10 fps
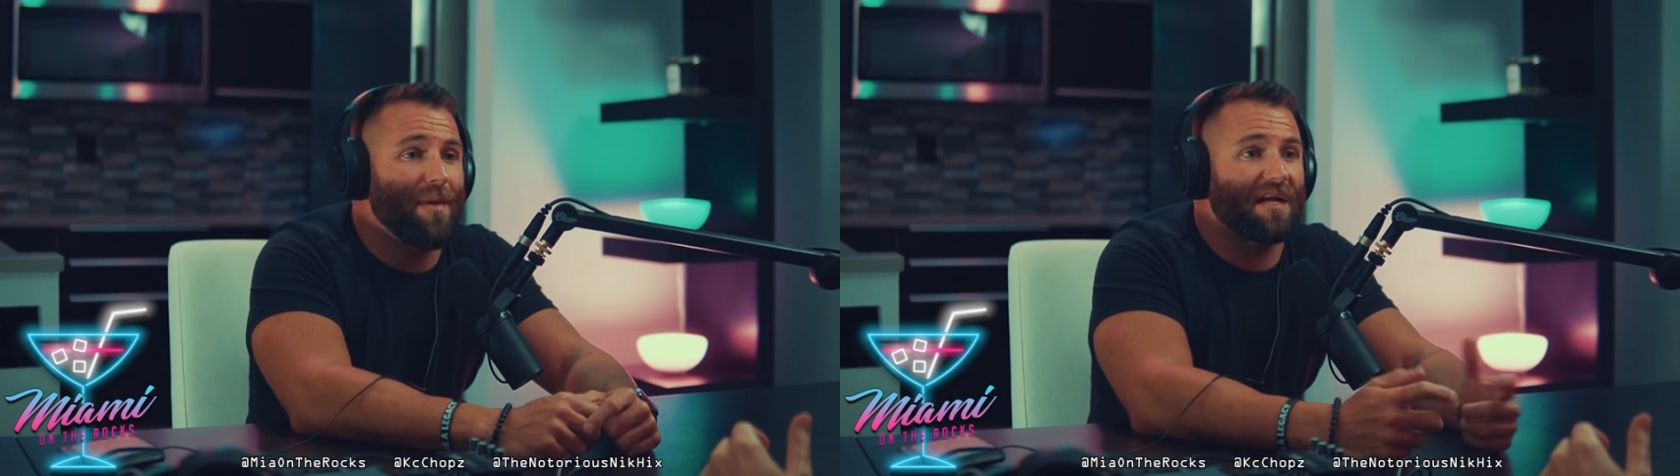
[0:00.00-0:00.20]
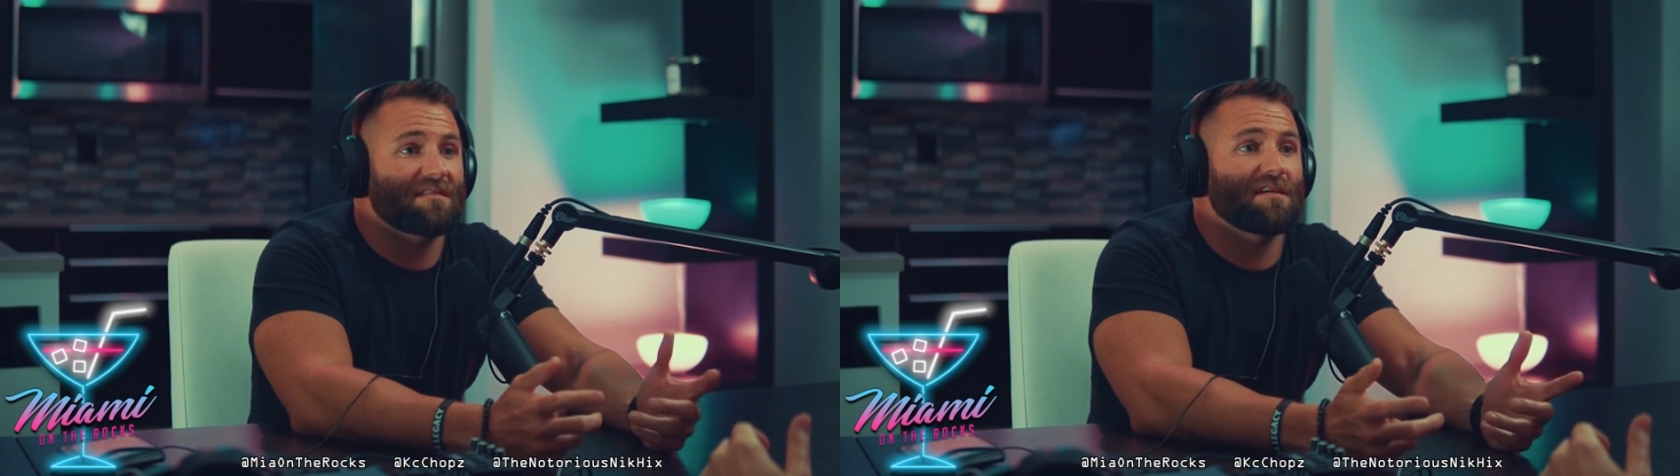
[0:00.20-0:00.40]

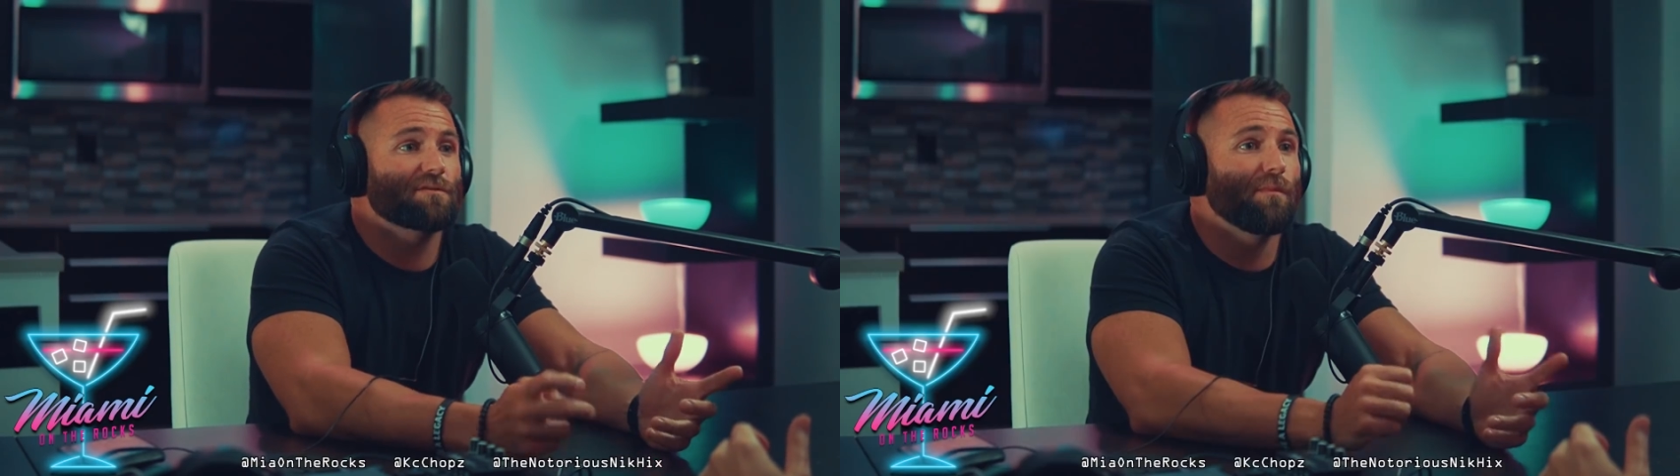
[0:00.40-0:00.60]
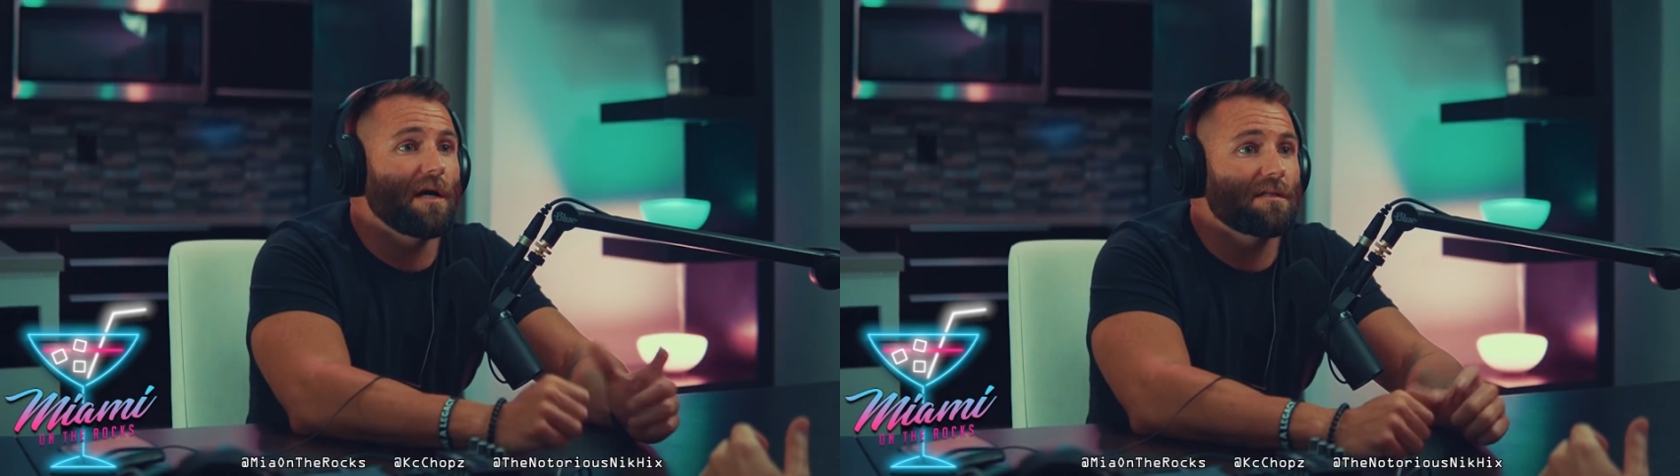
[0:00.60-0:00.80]
back in
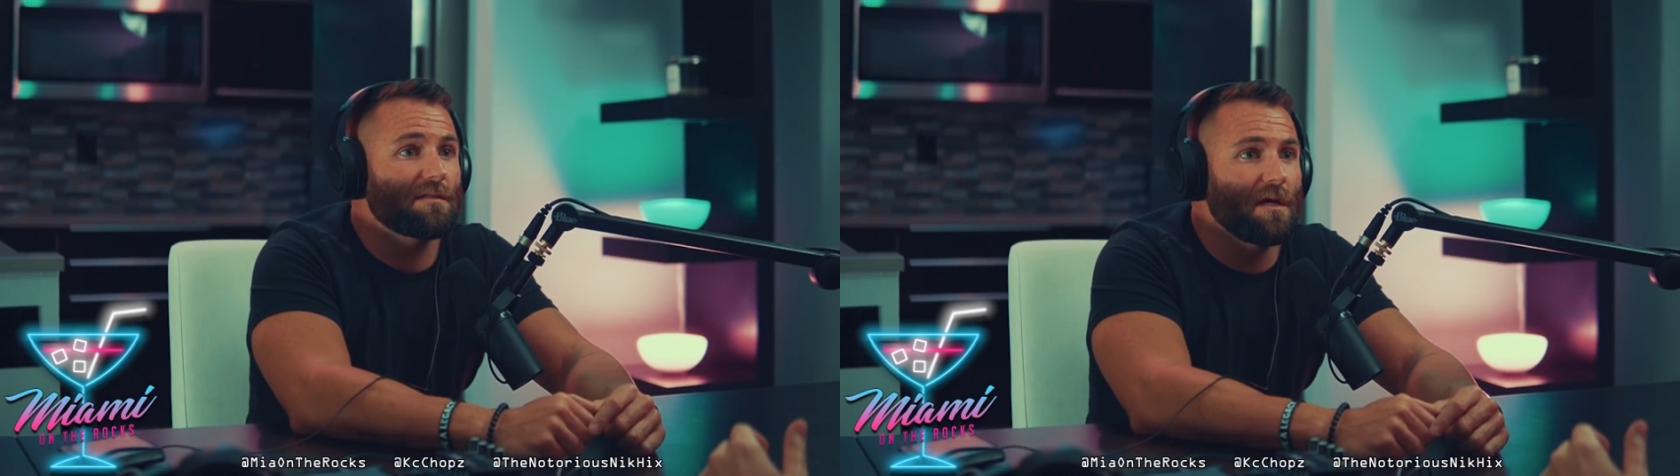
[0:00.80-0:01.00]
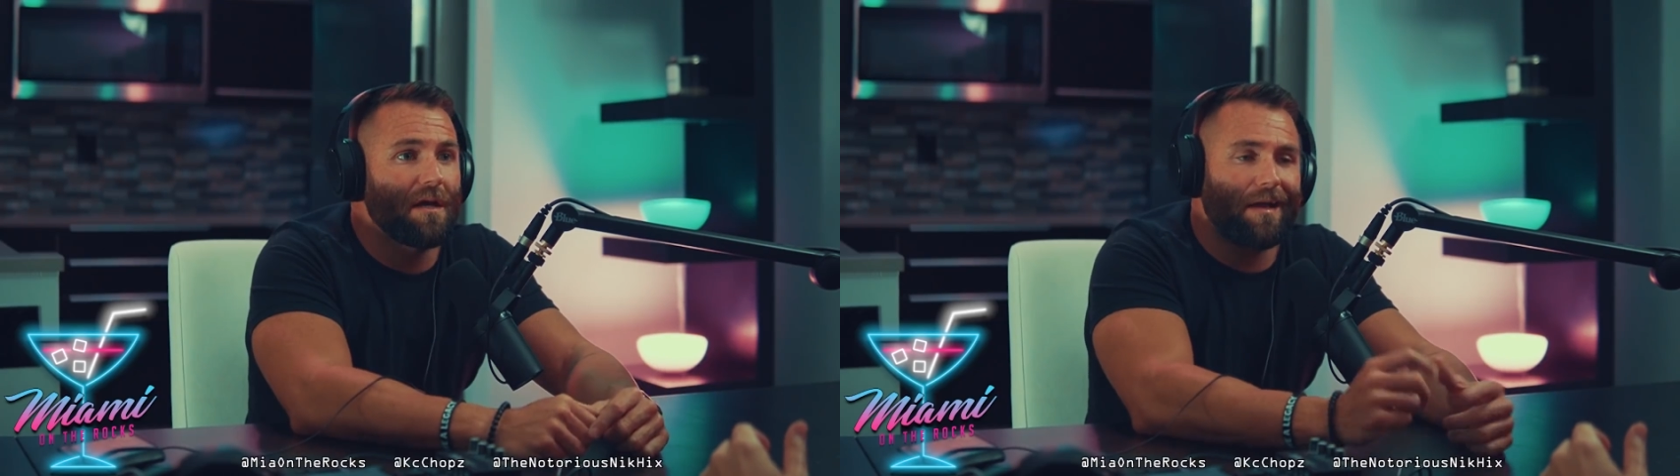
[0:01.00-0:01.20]
6
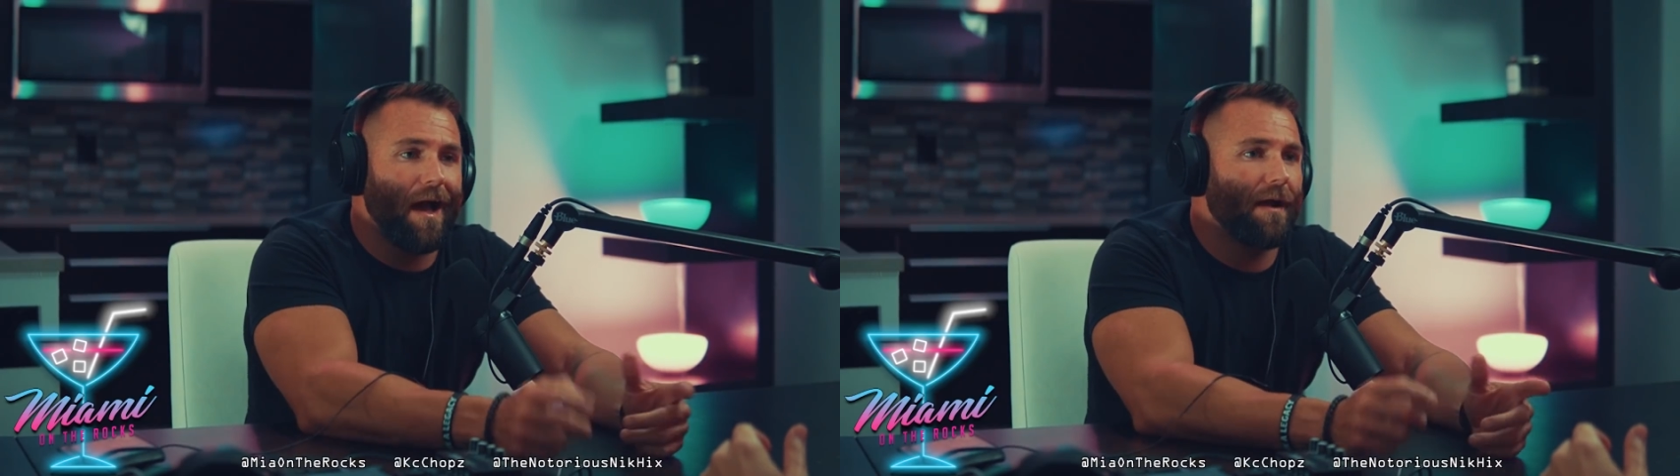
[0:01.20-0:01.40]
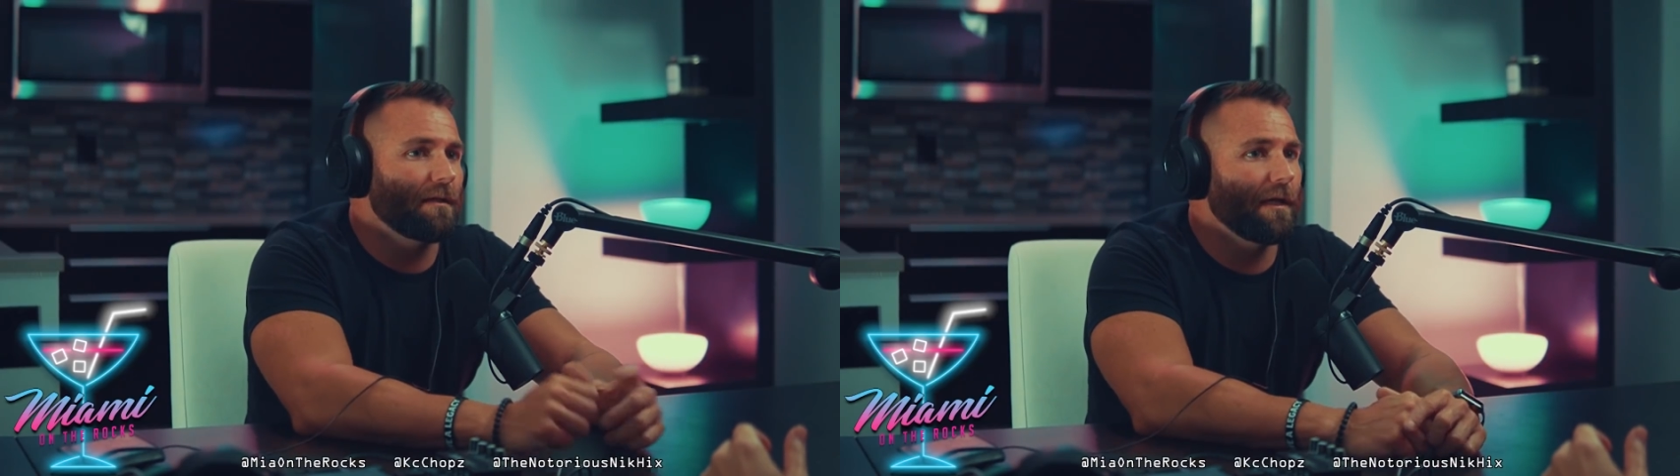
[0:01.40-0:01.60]
months,
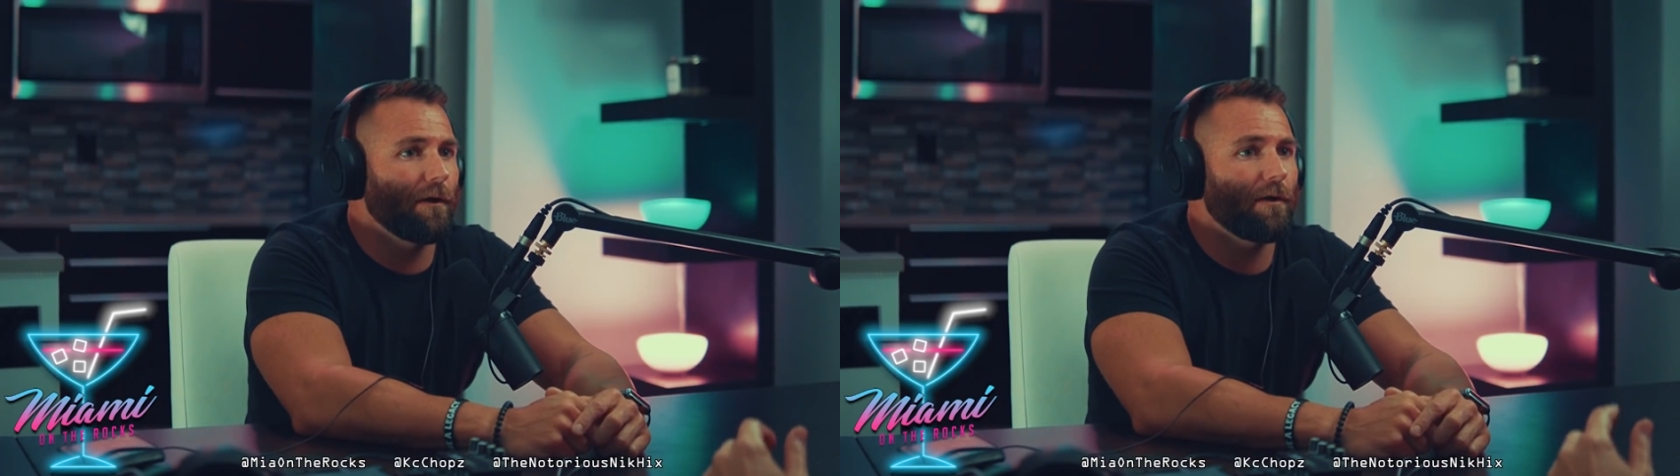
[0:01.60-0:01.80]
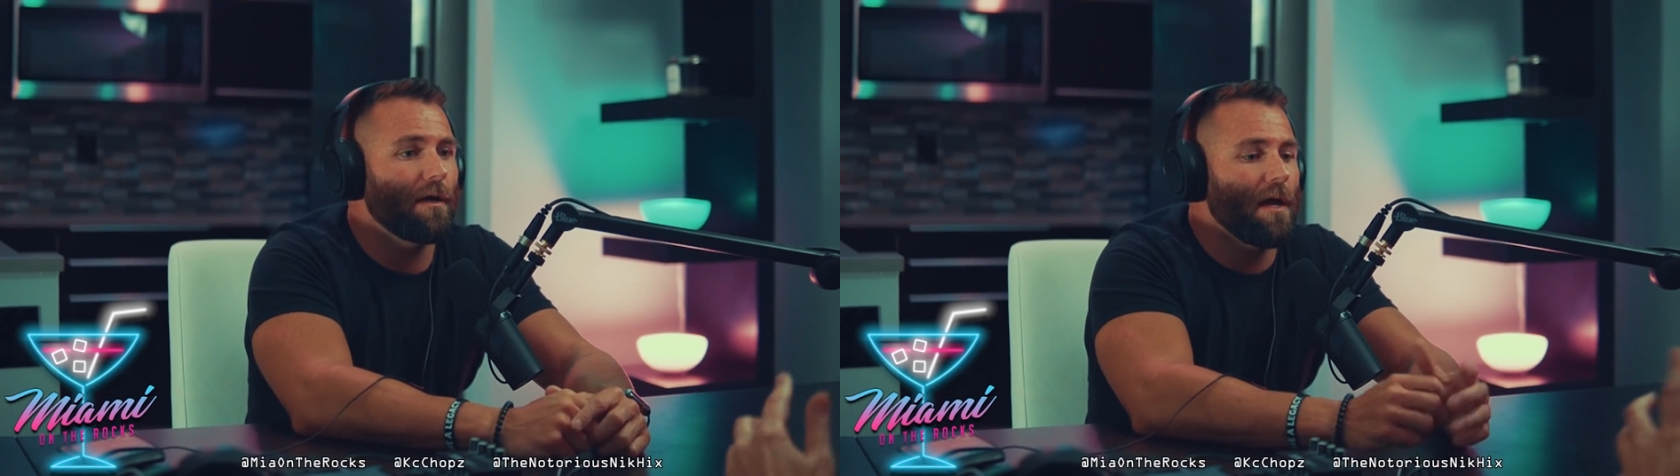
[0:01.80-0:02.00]
got
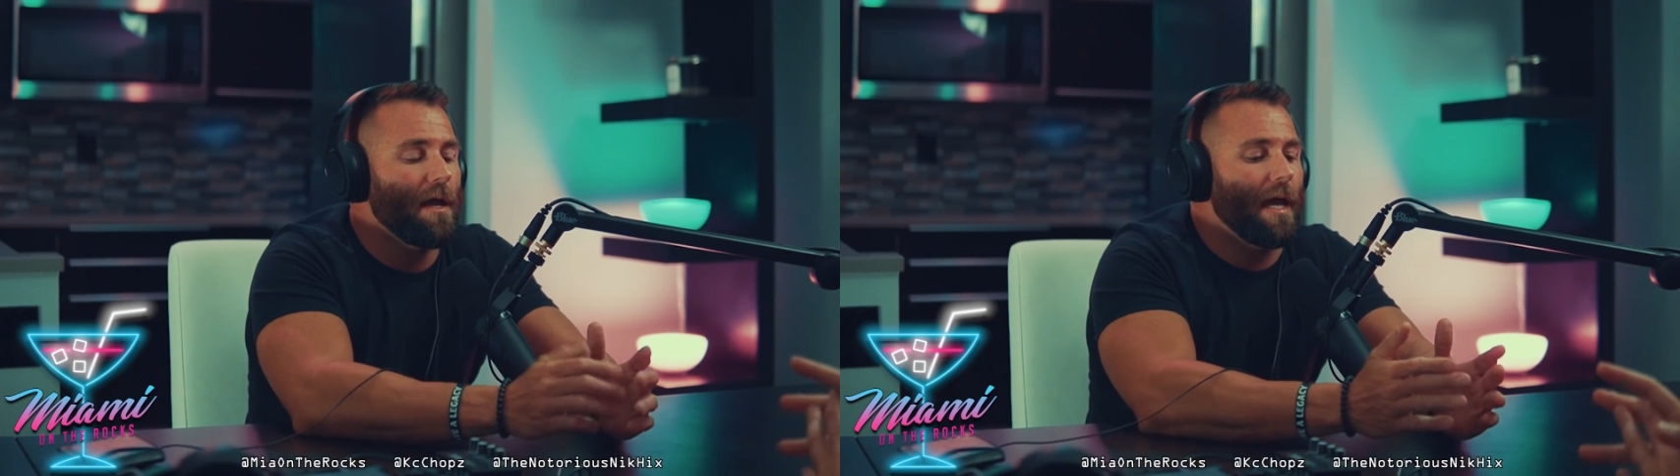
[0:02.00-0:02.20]
cleared,